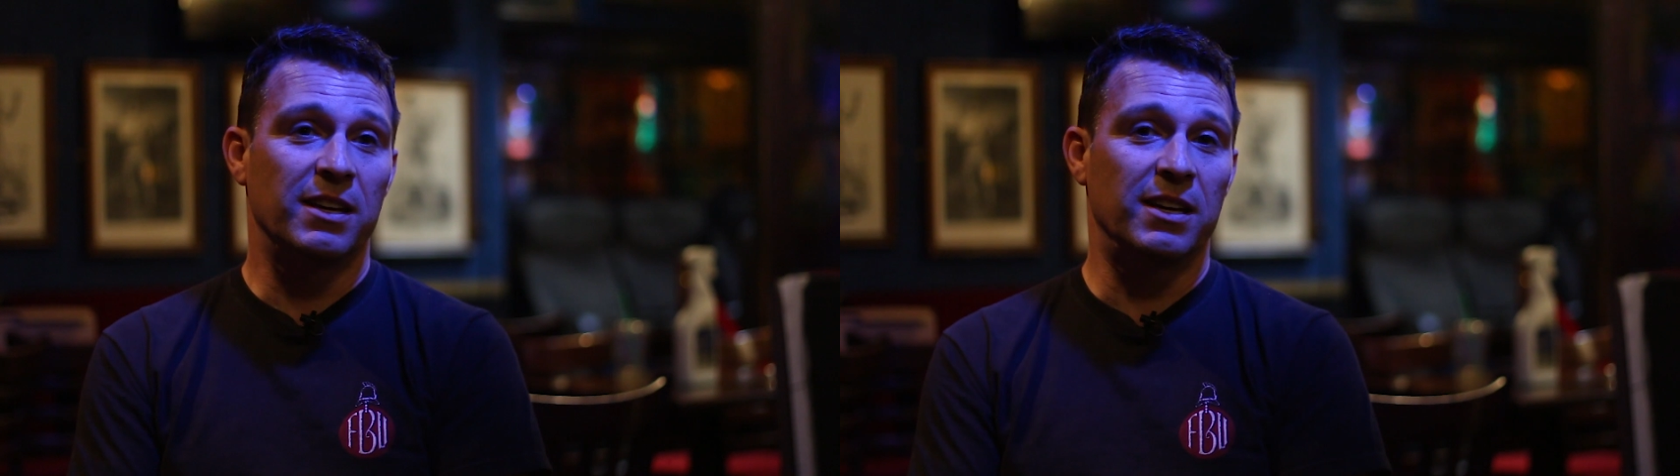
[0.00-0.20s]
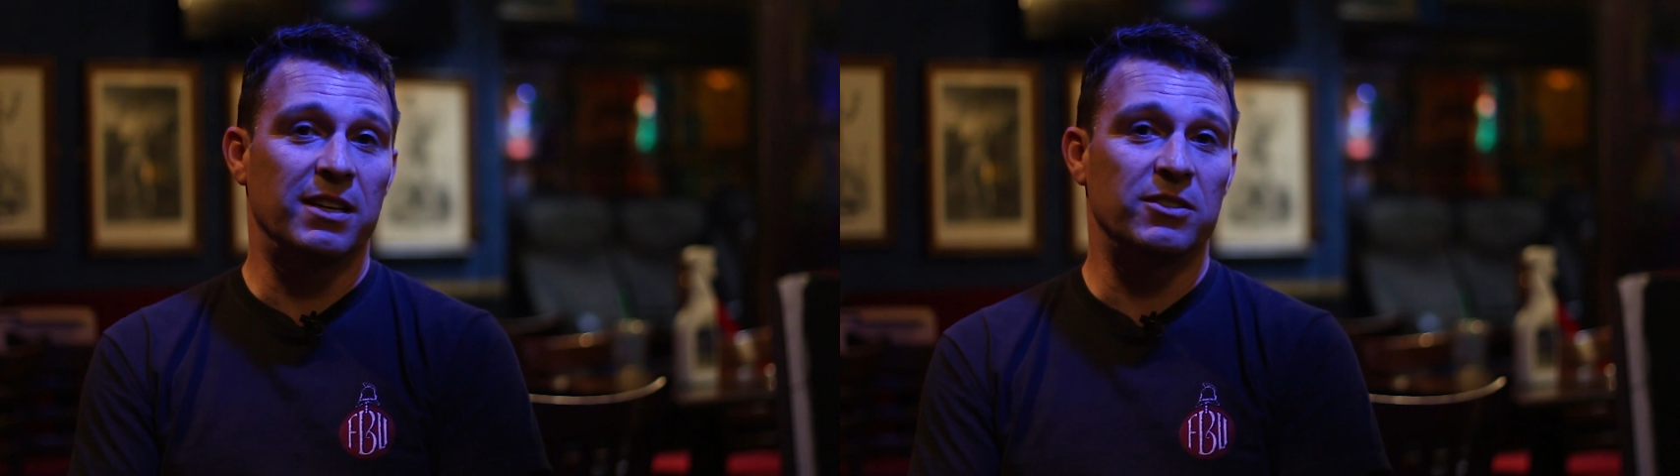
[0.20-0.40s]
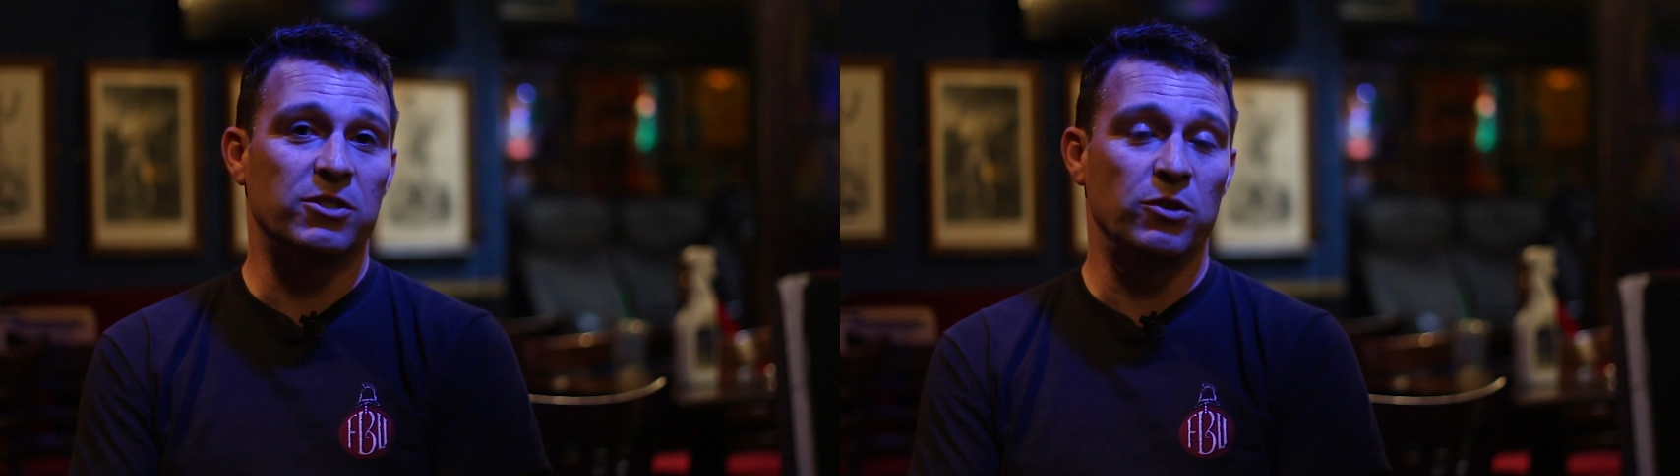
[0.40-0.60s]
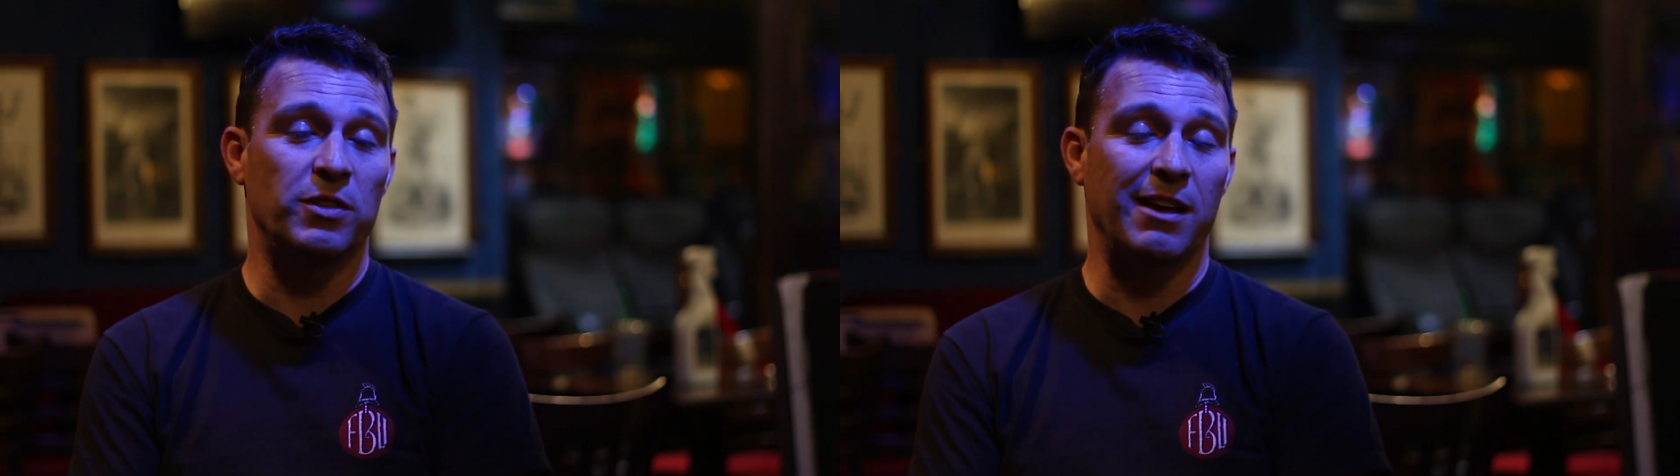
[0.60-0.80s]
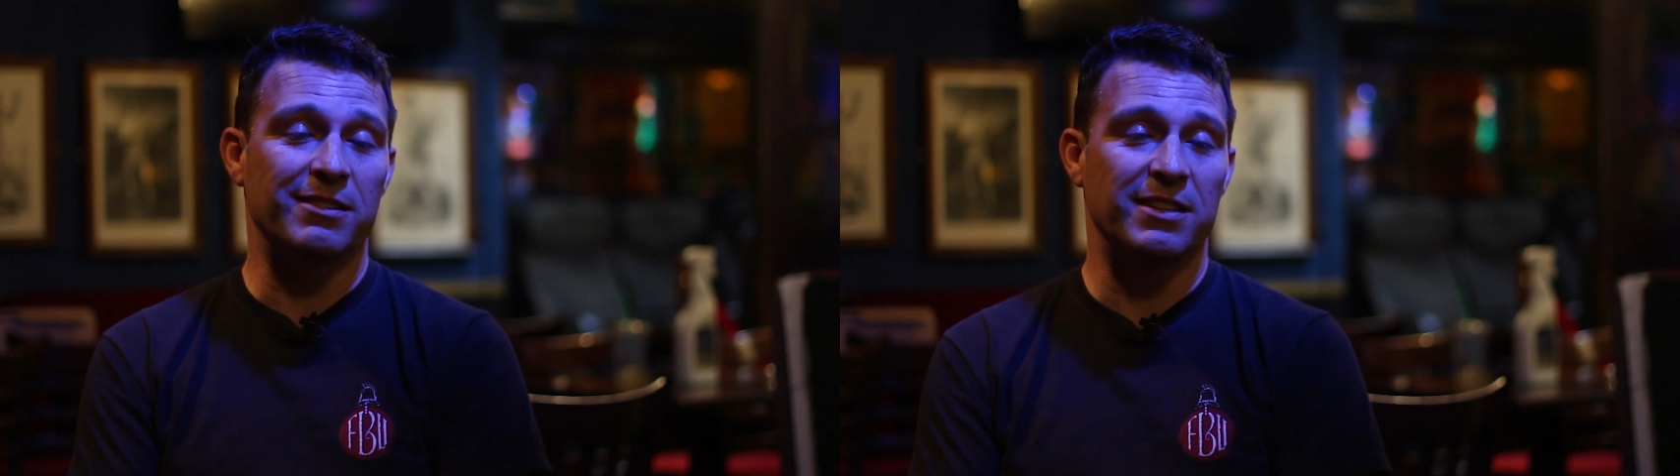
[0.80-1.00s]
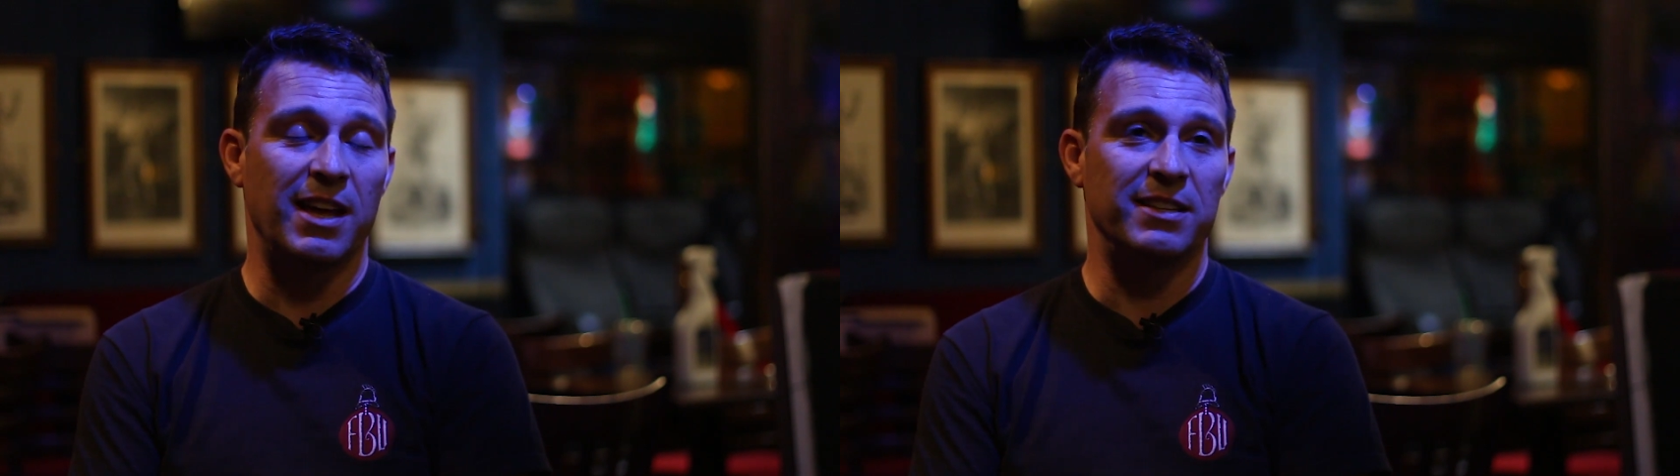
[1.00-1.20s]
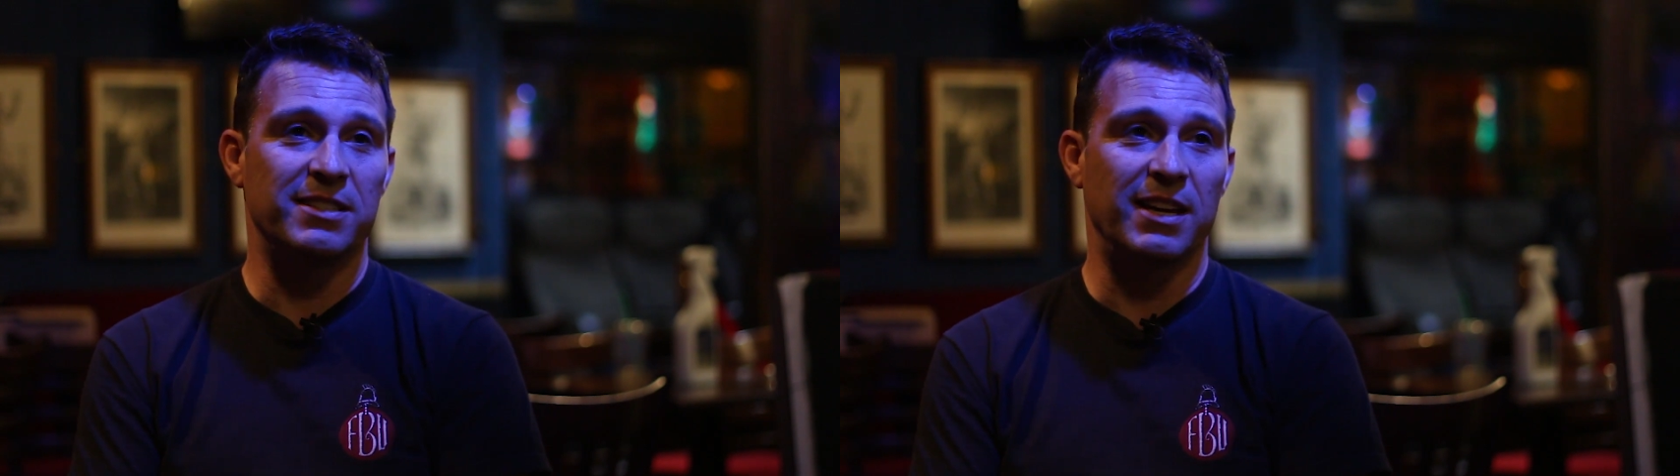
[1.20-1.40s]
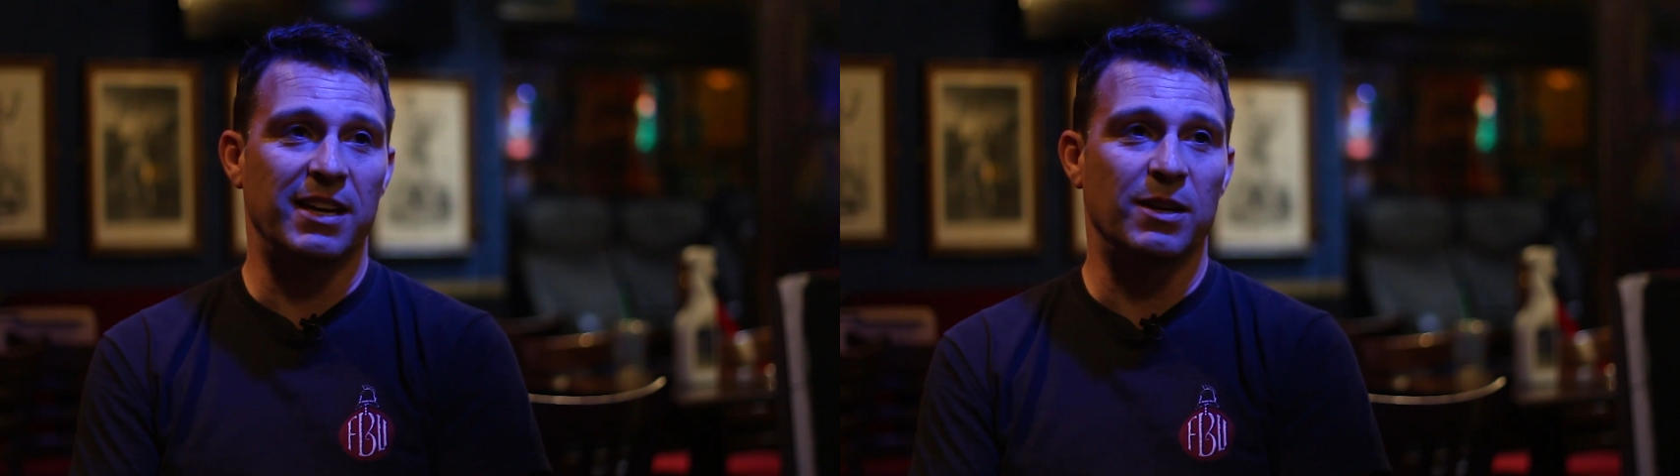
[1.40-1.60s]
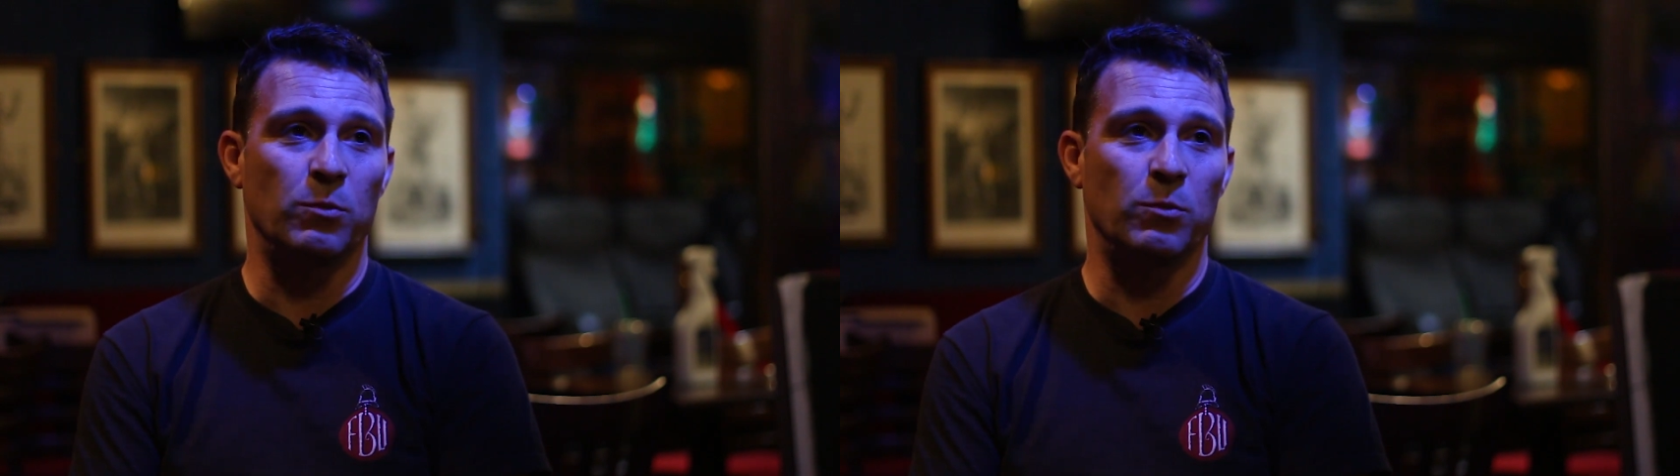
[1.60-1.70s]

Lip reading: in 2018,